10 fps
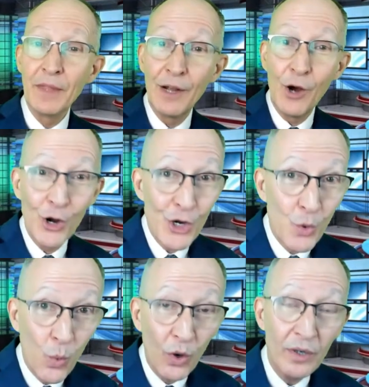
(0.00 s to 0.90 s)
Are your
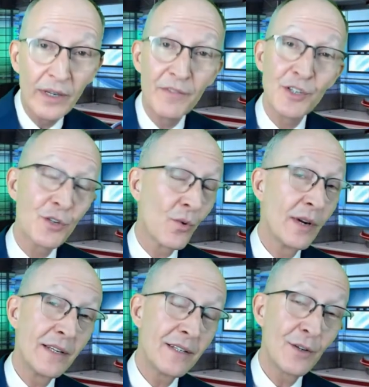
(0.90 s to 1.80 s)
work life
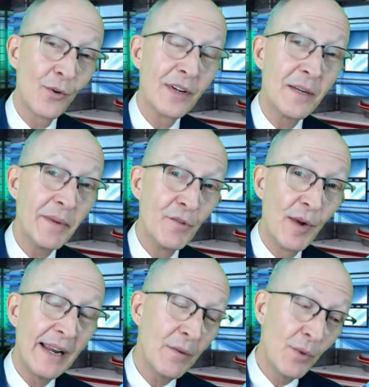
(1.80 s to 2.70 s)
stories going to be
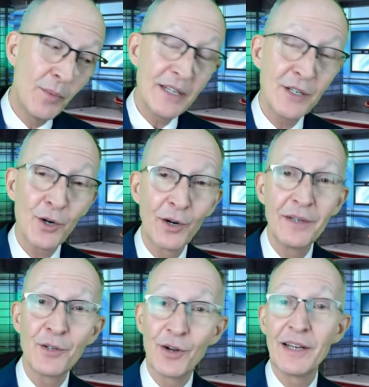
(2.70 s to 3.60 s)
ready? Well, we started
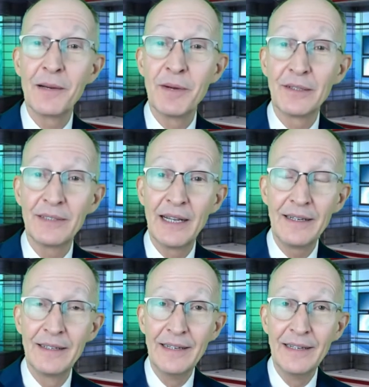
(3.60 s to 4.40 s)
talking about that.